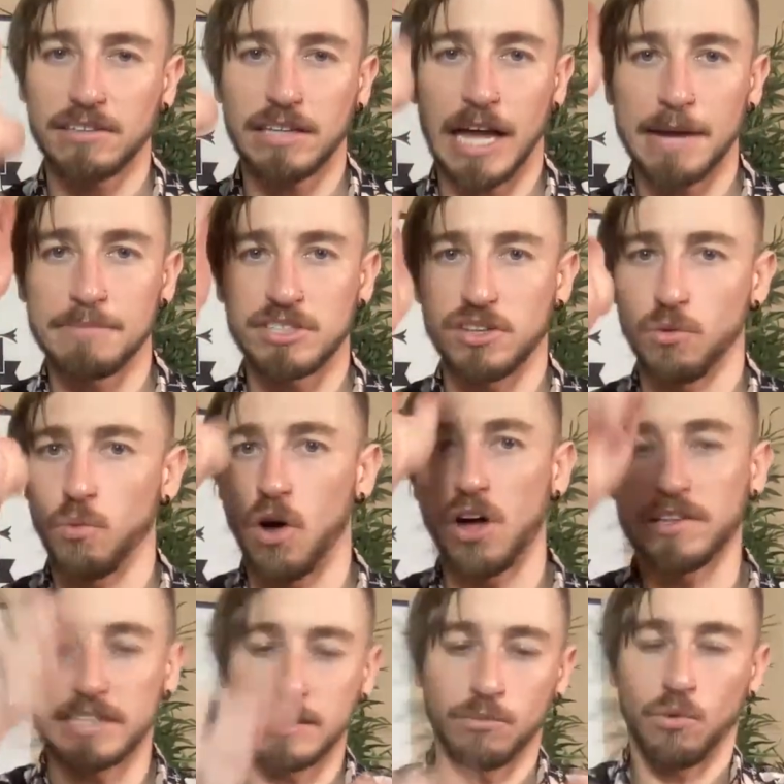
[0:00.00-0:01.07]
climbs the
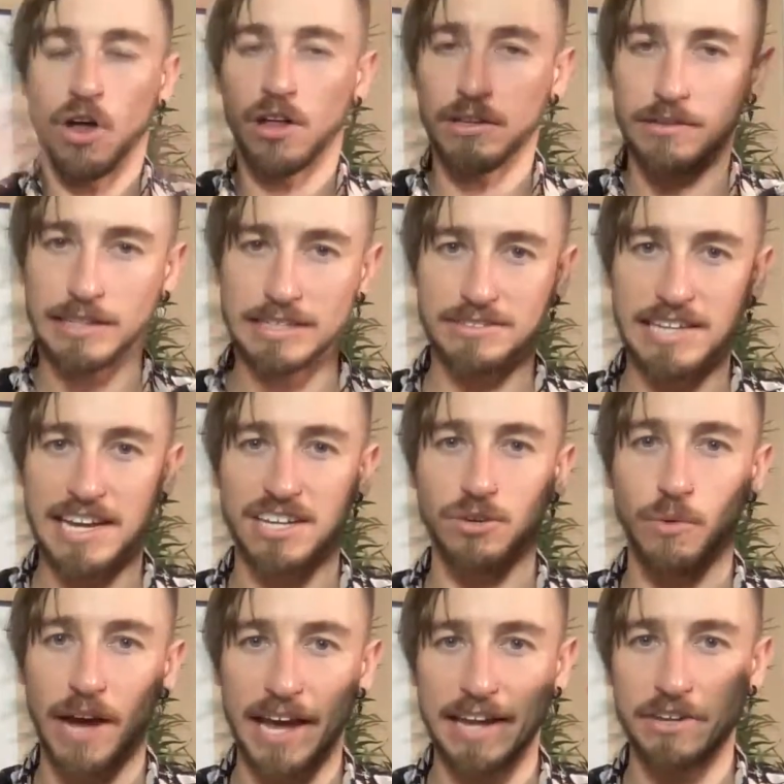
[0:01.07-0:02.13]
wall and the wall is taken
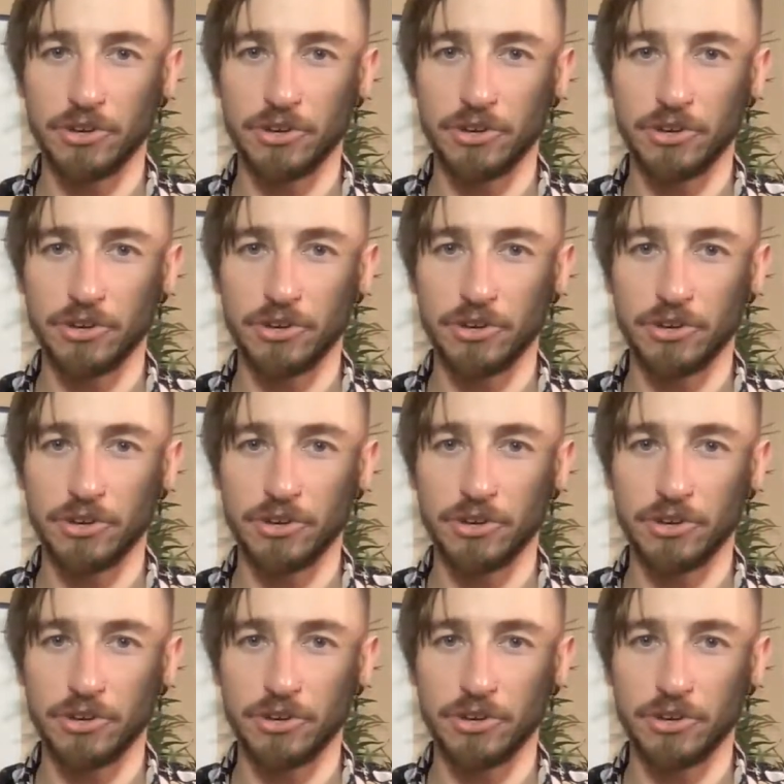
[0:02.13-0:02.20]
away